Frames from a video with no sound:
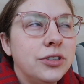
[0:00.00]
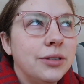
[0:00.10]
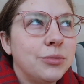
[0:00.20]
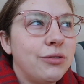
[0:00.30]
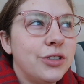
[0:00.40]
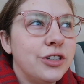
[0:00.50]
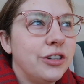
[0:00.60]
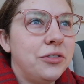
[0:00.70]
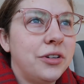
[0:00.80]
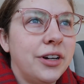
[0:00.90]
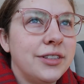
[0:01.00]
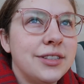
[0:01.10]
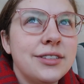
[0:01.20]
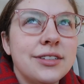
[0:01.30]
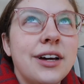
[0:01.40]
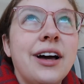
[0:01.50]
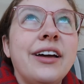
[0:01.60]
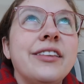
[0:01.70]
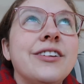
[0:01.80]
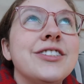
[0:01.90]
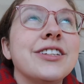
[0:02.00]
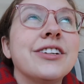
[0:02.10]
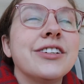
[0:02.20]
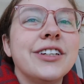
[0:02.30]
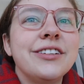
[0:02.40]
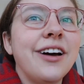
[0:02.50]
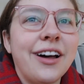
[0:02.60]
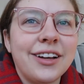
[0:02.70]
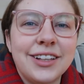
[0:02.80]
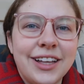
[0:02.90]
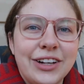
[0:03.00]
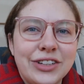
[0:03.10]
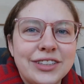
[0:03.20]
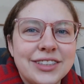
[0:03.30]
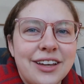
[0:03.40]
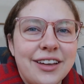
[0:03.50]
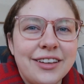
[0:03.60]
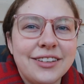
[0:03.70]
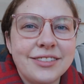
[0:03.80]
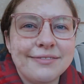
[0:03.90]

I'm gonna have to show you guys the sky. There's literally not a cloud in the sky.